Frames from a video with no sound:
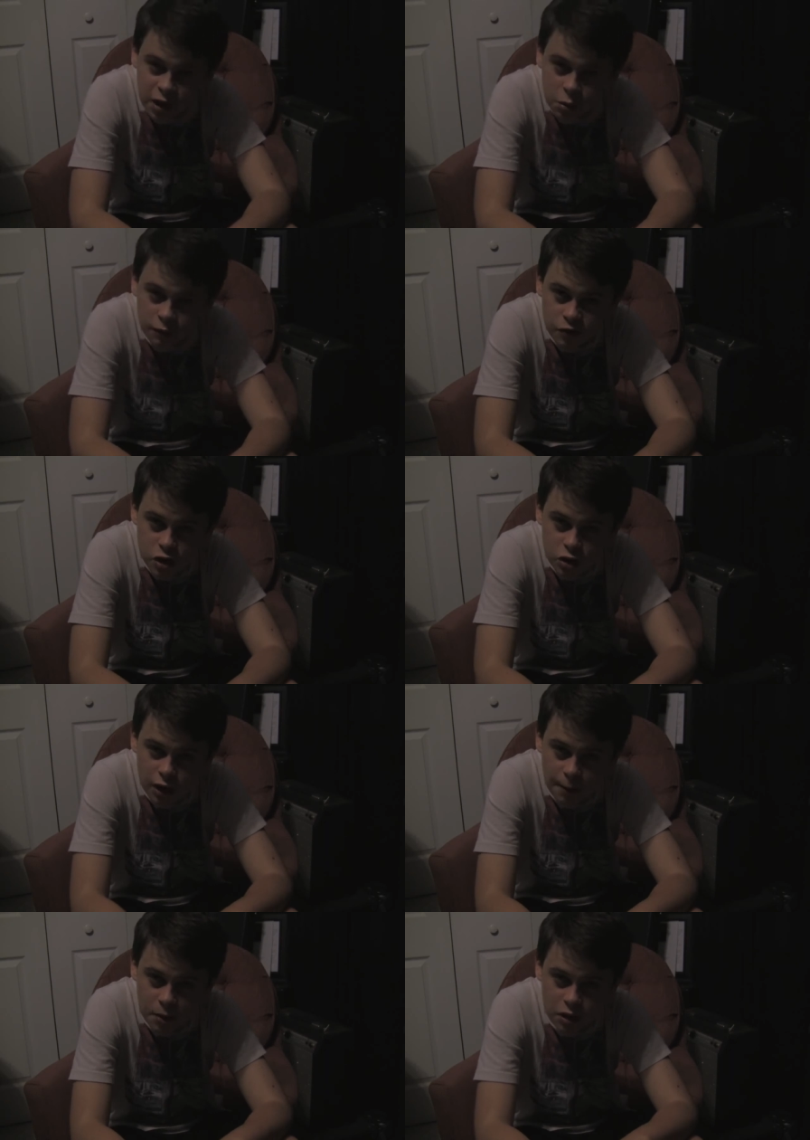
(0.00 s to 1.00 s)
yet with
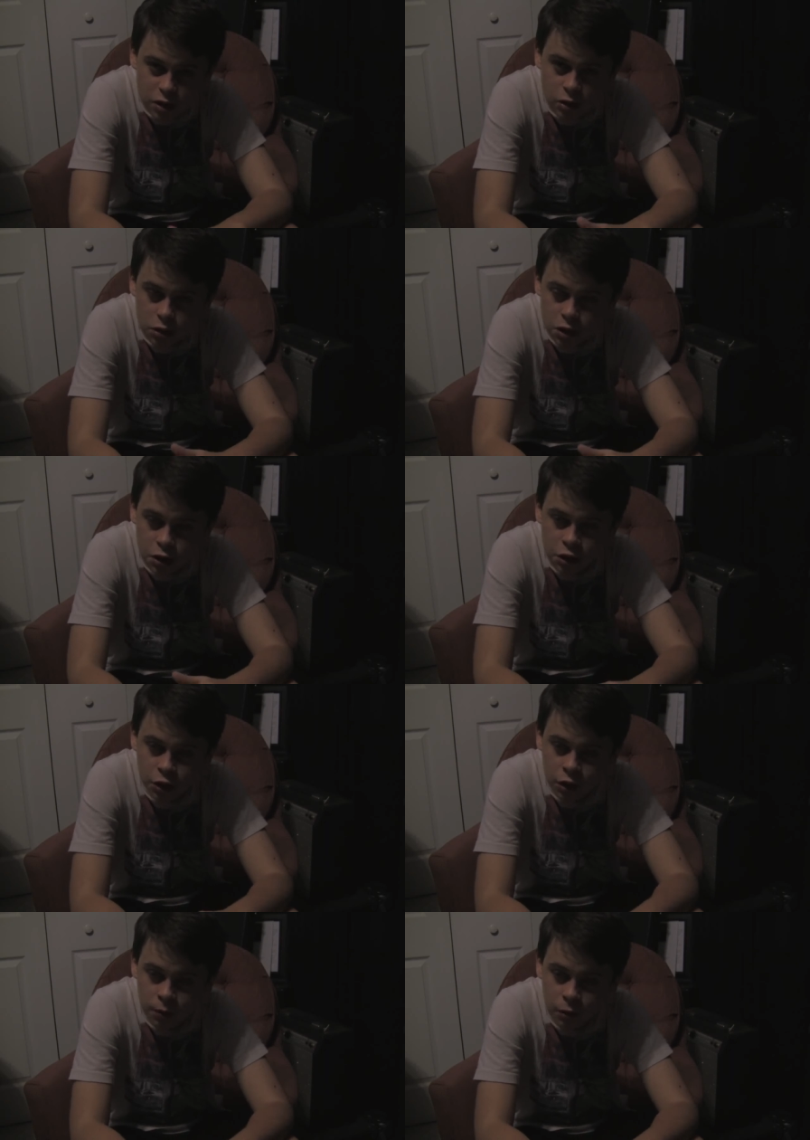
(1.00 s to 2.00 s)
the episodes.
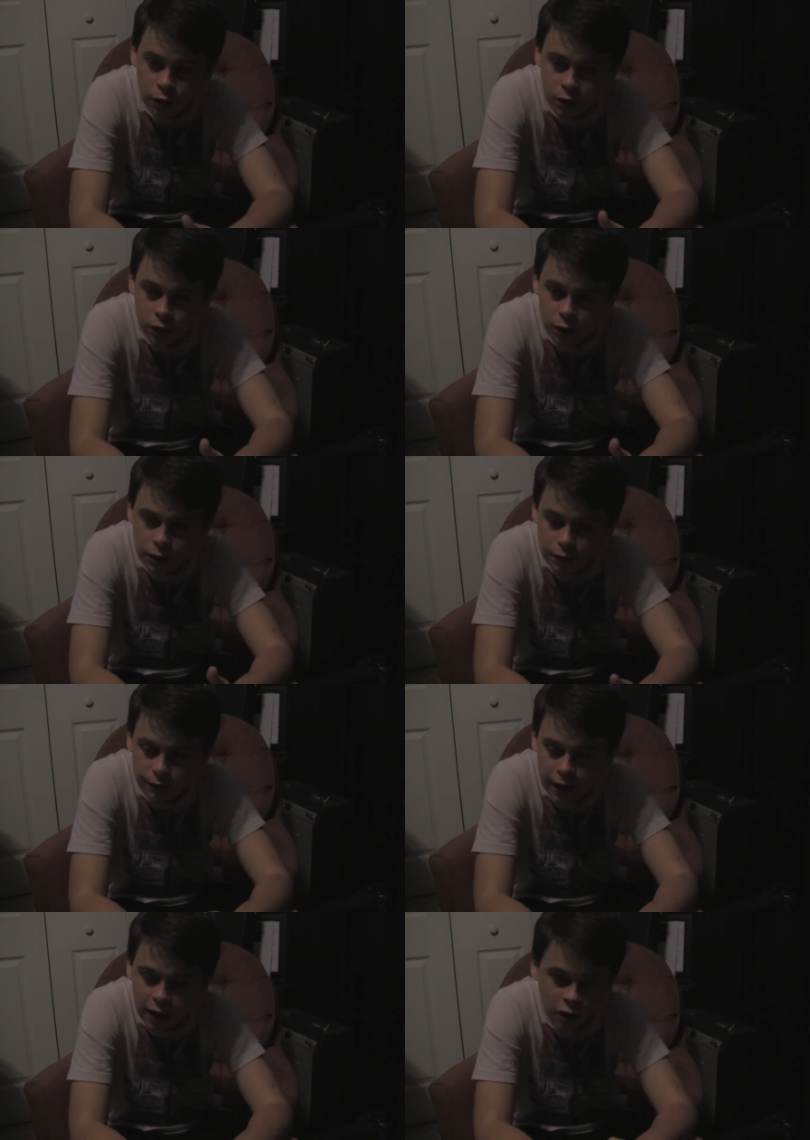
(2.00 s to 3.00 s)
But uh,
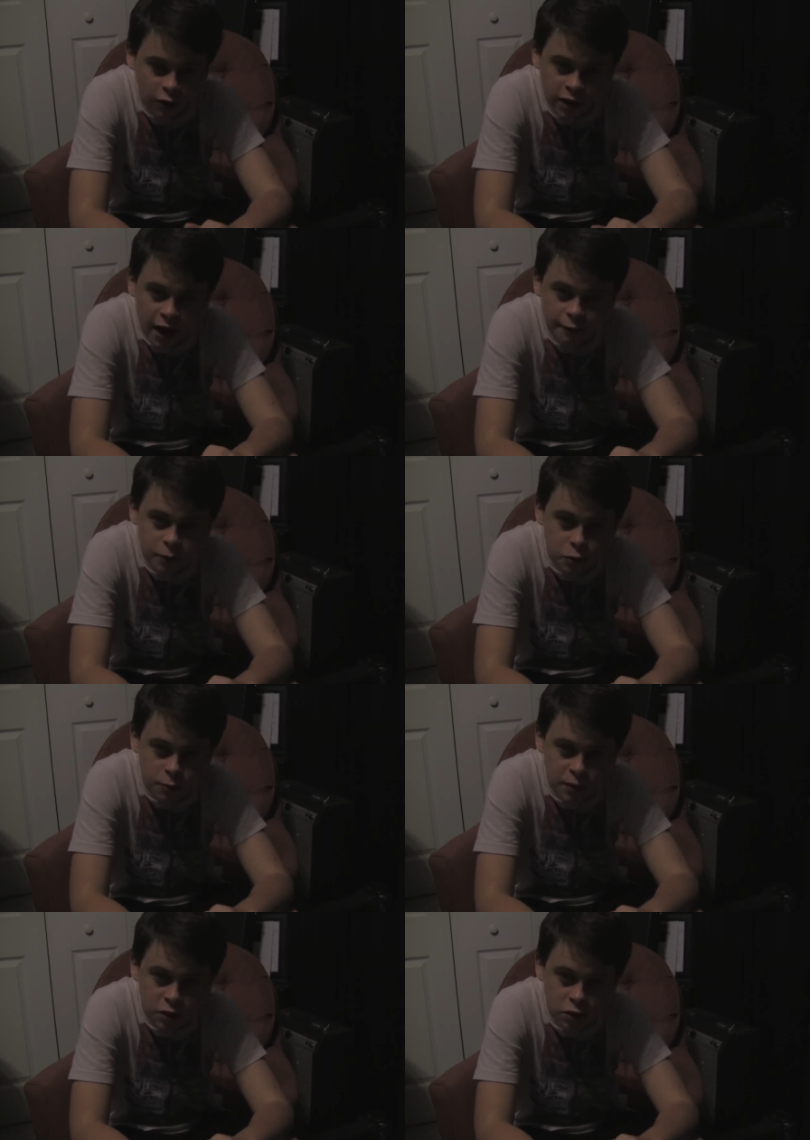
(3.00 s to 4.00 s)
I already have the
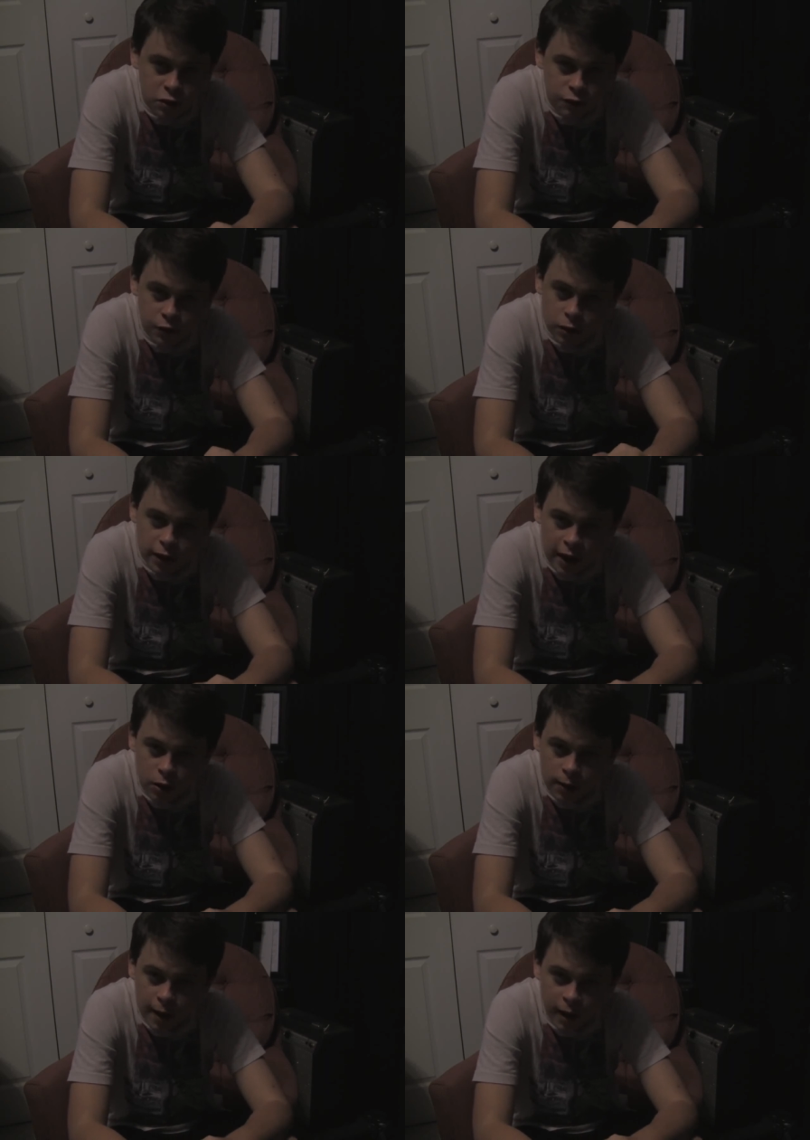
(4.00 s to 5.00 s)
premiere filled
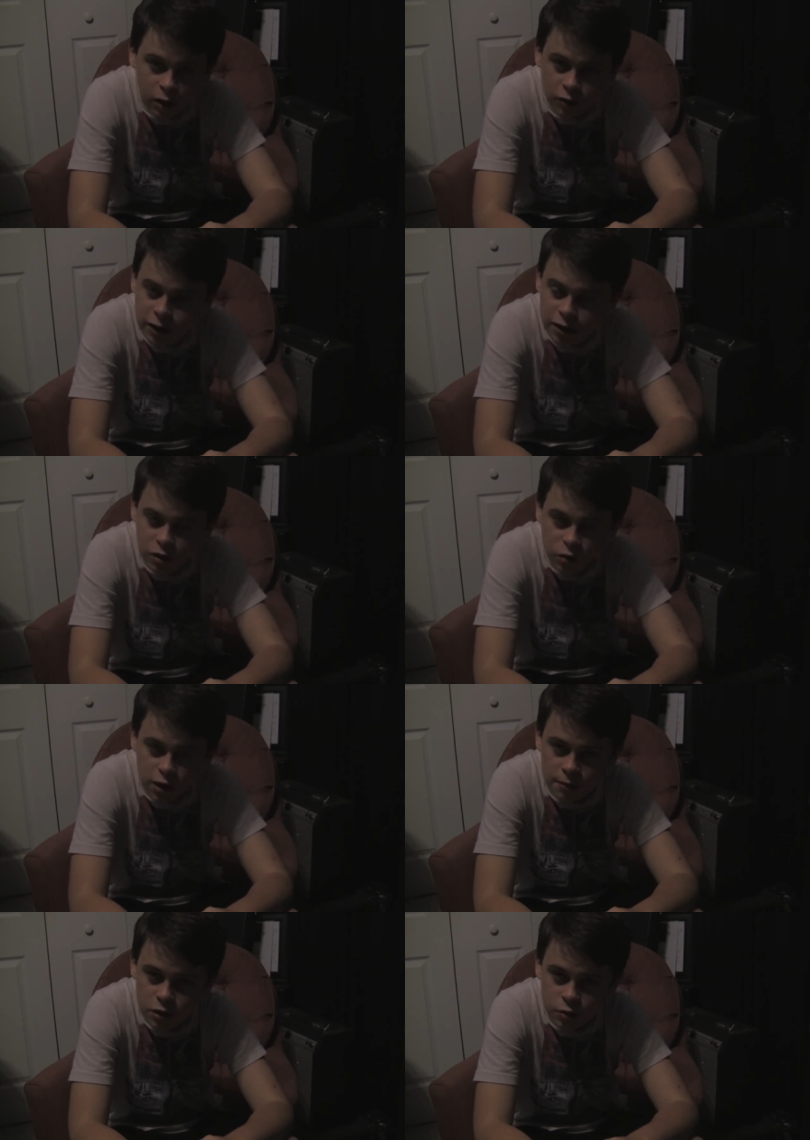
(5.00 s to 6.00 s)
out. I already know
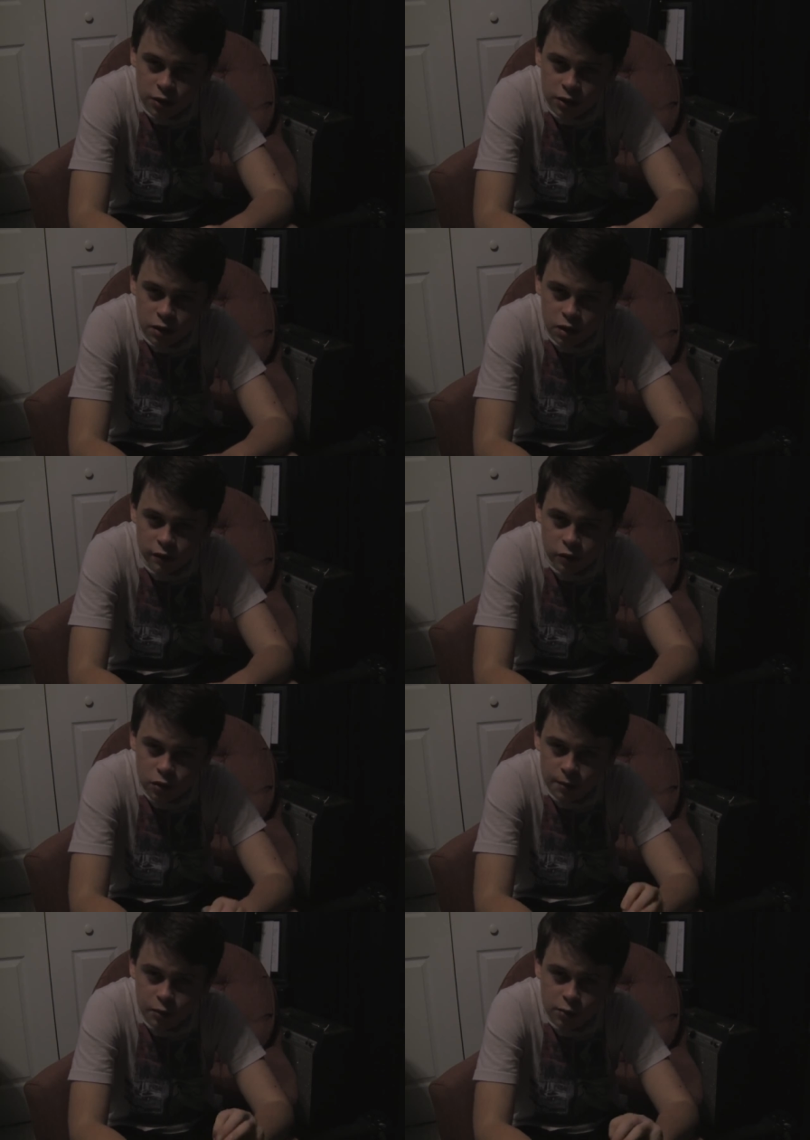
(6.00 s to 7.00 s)
what I'm doing
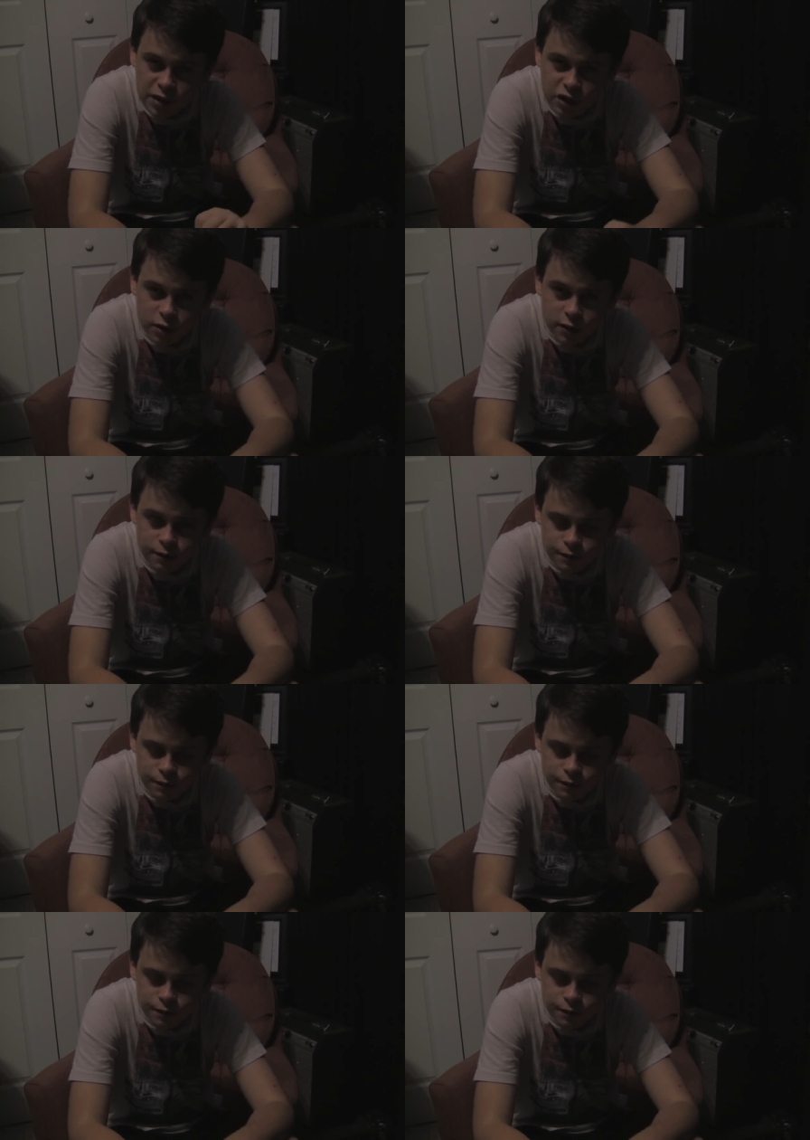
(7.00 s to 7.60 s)
for the premiere.